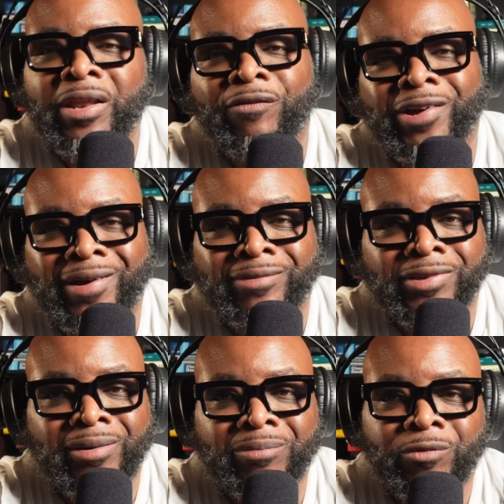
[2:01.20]
never comes
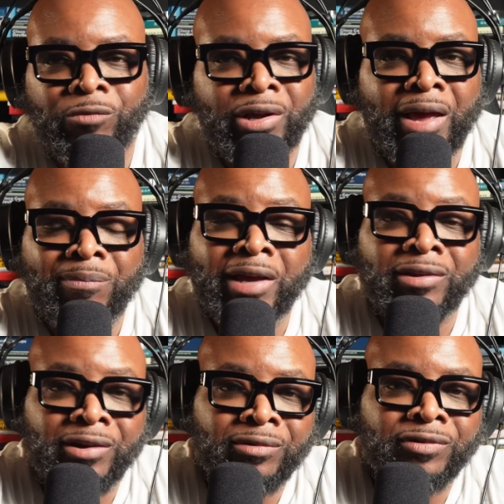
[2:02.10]
up what they may
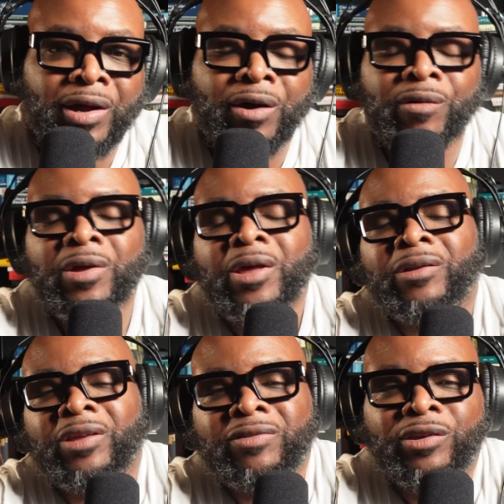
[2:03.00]
do. So
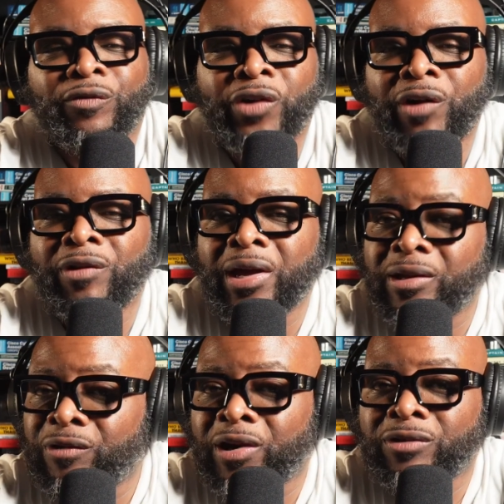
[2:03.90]
this is a very
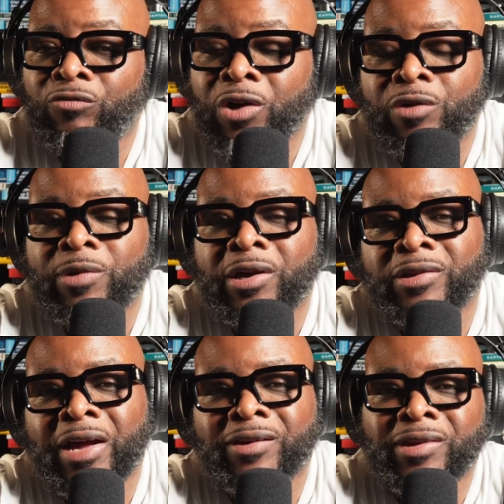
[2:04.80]
interesting role
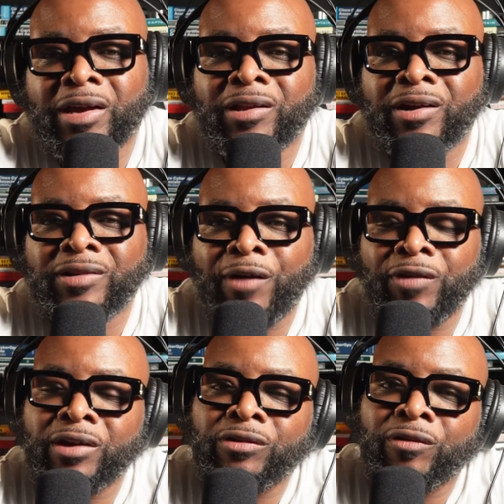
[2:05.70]
because, like I said, it does have
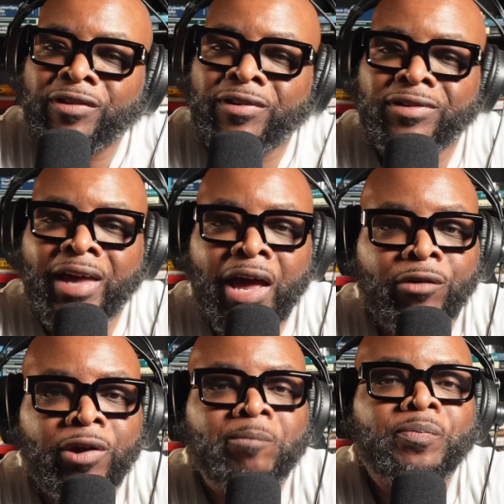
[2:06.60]
an interesting
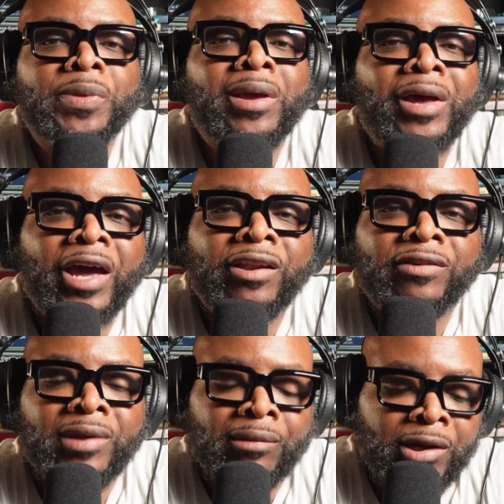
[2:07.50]
salary, and
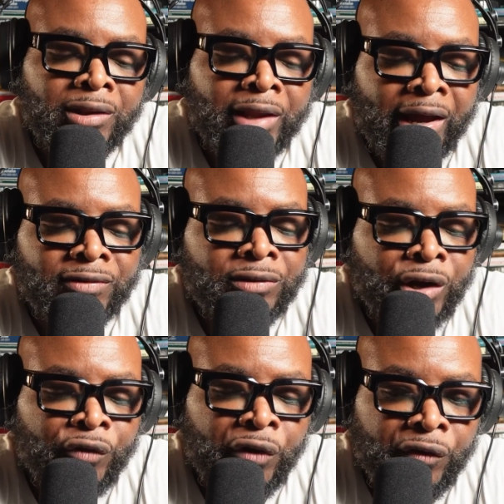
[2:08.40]
it's something that's
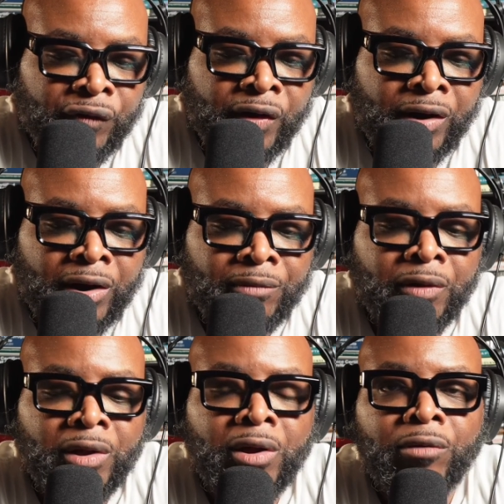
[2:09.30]
different from
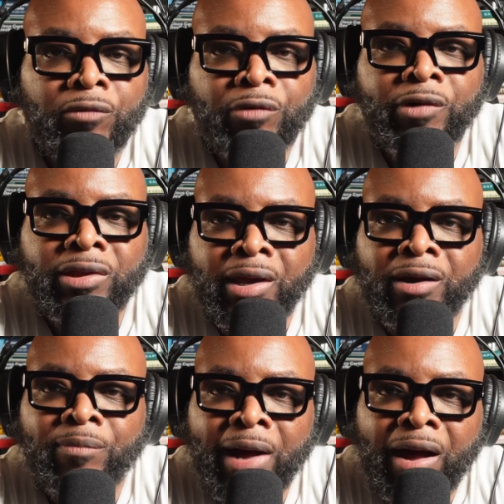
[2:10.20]
where we think
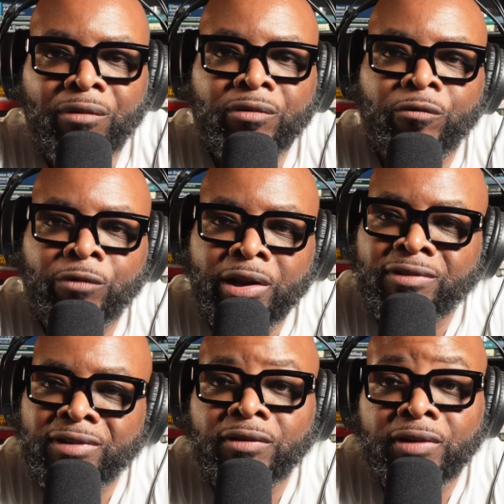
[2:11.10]
about with the
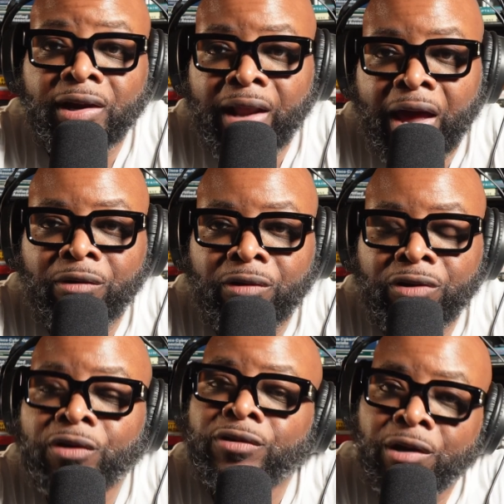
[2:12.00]
CCNA.
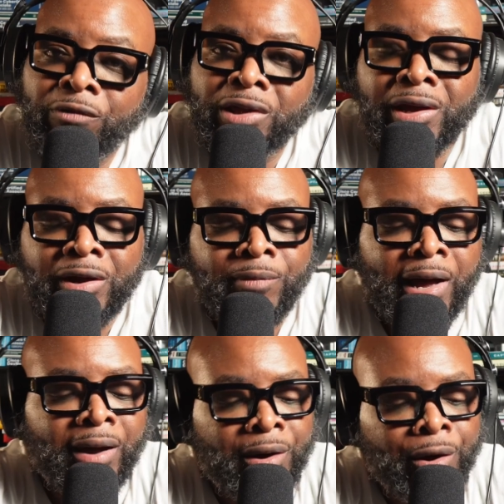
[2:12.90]
Usually we think
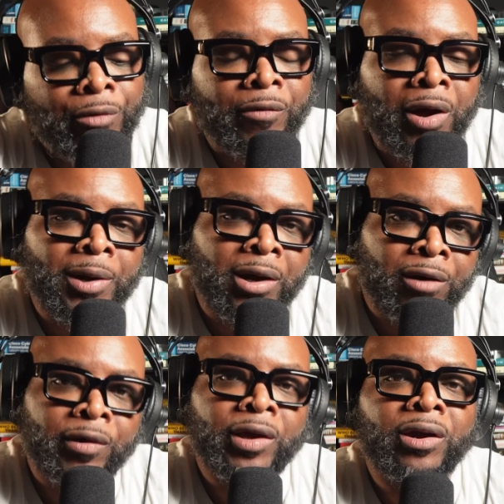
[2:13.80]
about, I'm going to
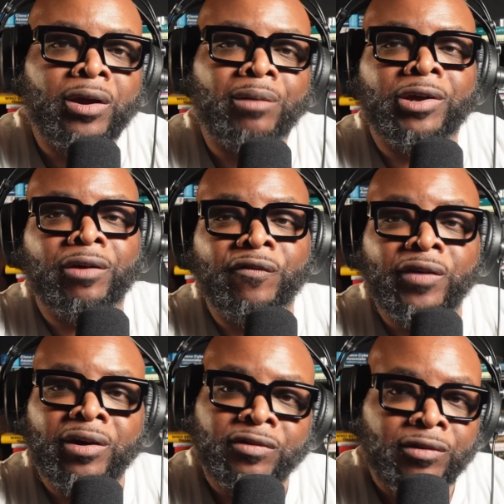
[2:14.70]
go in here, I'm going to
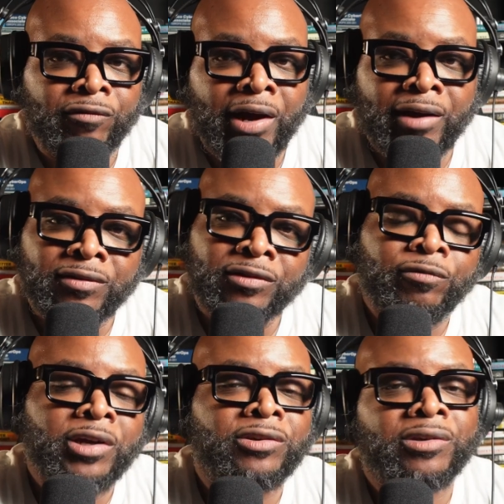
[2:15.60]
configure some routers and
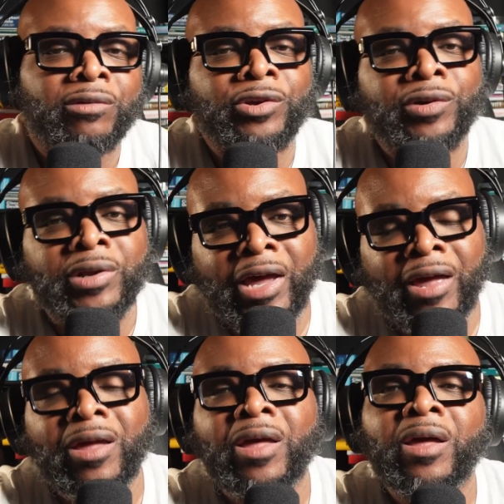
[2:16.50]
switches, I'm doing
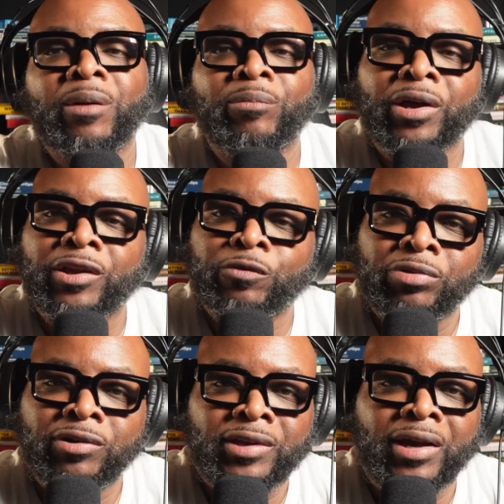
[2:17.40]
that. But this
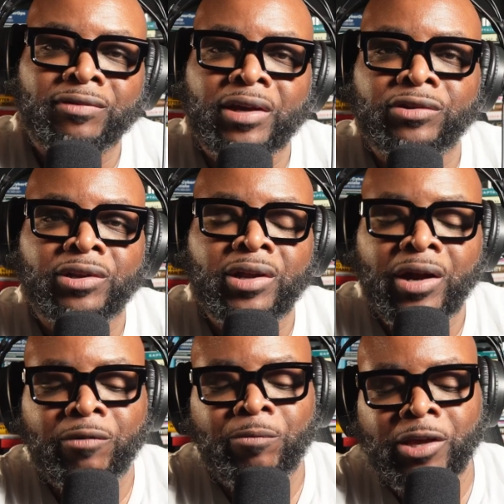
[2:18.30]
pre-sales
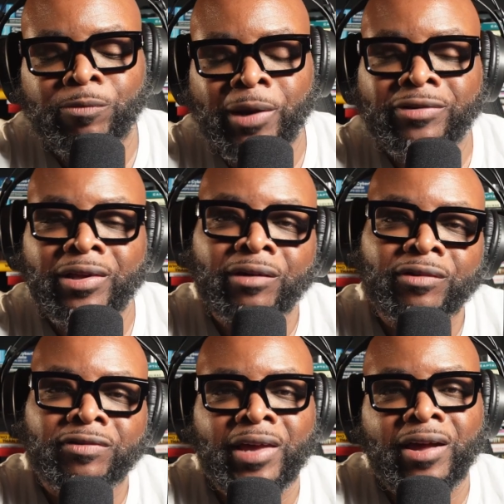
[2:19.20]
engineer is basically on
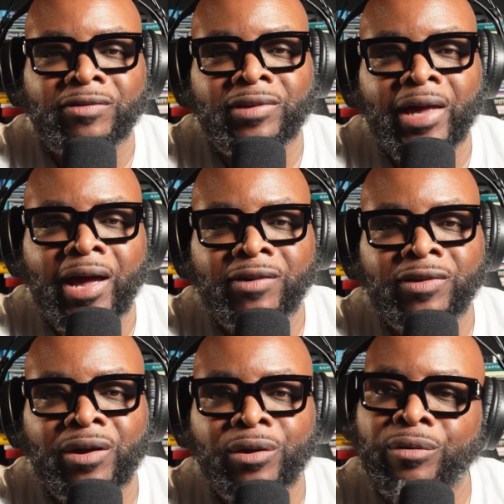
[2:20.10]
the sales side.
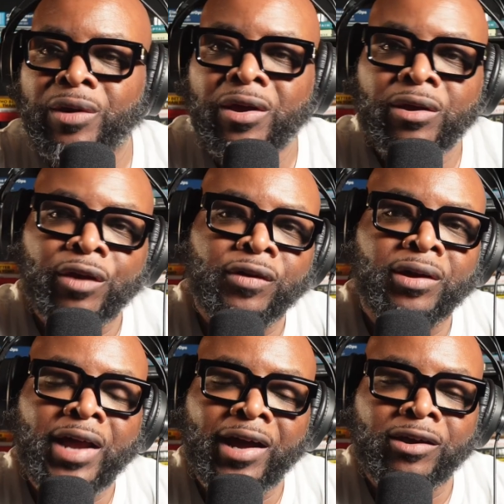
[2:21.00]
So if you're
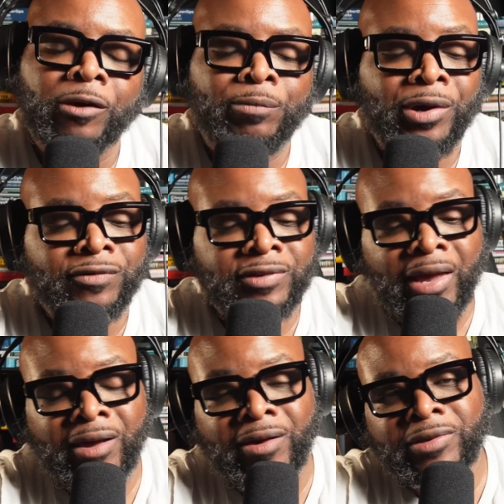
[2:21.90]
not hip on
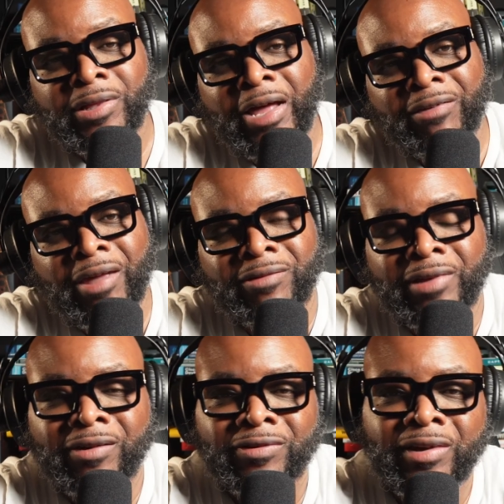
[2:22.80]
sales, a lot of times,
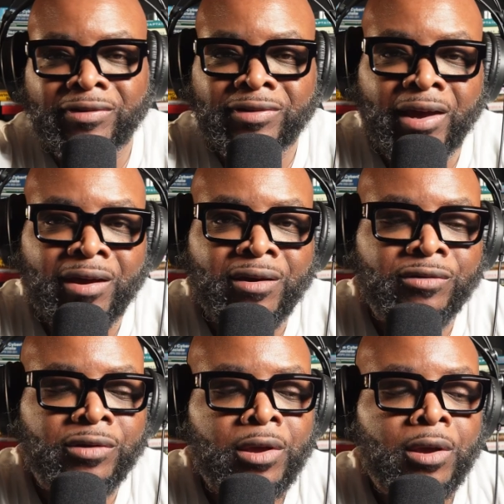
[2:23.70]
like I said,
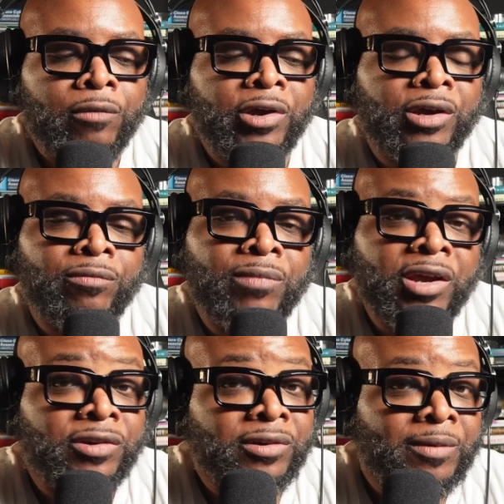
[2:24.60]
sales with
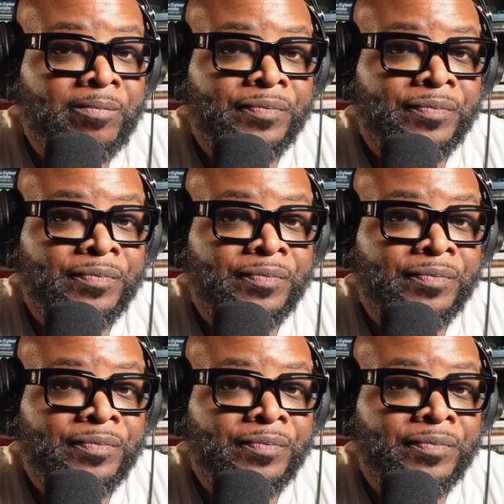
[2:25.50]
commissions,